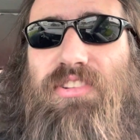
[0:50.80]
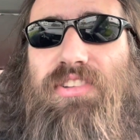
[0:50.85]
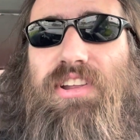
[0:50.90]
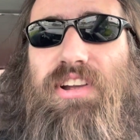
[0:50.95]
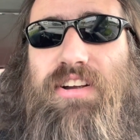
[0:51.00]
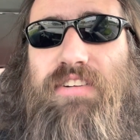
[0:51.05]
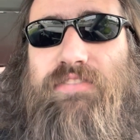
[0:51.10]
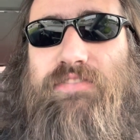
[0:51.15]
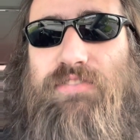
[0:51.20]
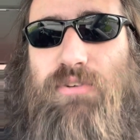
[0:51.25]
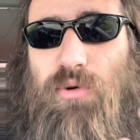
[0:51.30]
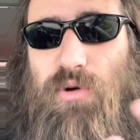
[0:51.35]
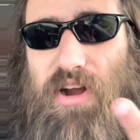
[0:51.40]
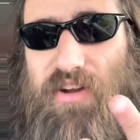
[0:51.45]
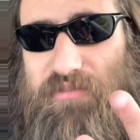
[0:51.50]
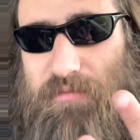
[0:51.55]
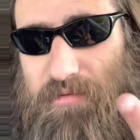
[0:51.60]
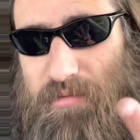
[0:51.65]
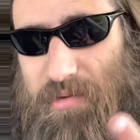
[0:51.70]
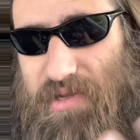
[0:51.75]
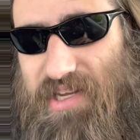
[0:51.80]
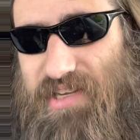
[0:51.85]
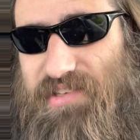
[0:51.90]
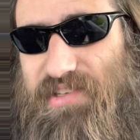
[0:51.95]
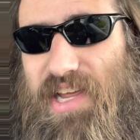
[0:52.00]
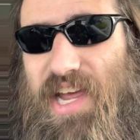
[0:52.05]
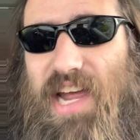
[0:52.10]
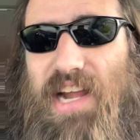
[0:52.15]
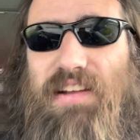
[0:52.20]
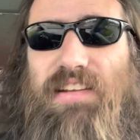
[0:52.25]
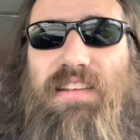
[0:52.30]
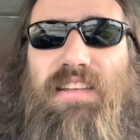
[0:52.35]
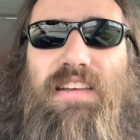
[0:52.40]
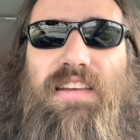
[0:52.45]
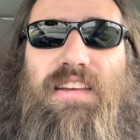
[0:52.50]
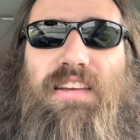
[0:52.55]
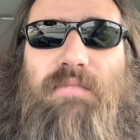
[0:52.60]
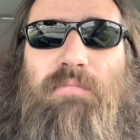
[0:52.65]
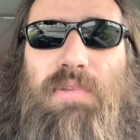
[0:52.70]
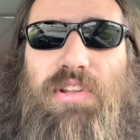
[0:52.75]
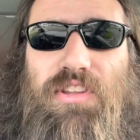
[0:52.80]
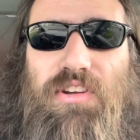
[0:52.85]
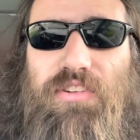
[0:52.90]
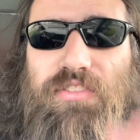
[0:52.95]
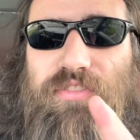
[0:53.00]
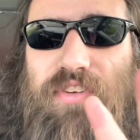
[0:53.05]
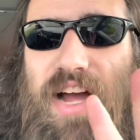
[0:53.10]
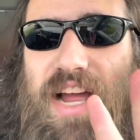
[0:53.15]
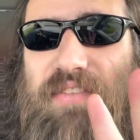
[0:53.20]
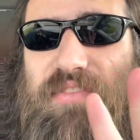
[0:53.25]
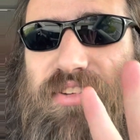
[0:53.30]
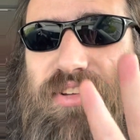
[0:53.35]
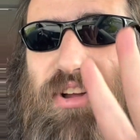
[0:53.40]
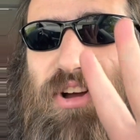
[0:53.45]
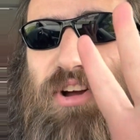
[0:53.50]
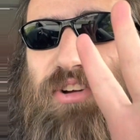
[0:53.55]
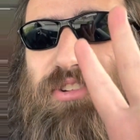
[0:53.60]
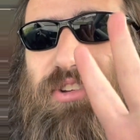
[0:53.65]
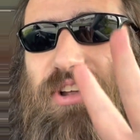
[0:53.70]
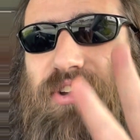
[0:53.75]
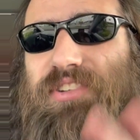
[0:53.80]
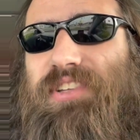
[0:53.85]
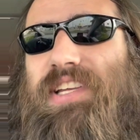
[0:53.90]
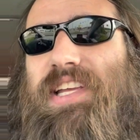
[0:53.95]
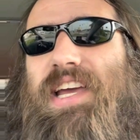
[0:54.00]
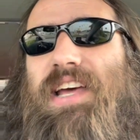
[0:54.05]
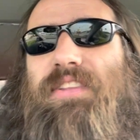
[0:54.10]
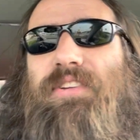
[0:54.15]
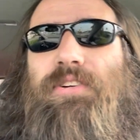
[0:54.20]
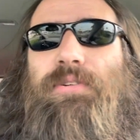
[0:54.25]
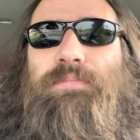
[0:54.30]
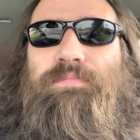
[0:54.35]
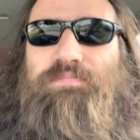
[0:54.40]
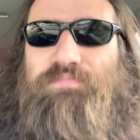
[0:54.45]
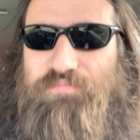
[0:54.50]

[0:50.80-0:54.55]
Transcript: there, 4 of them to be exact, but there's 5 songs altogether.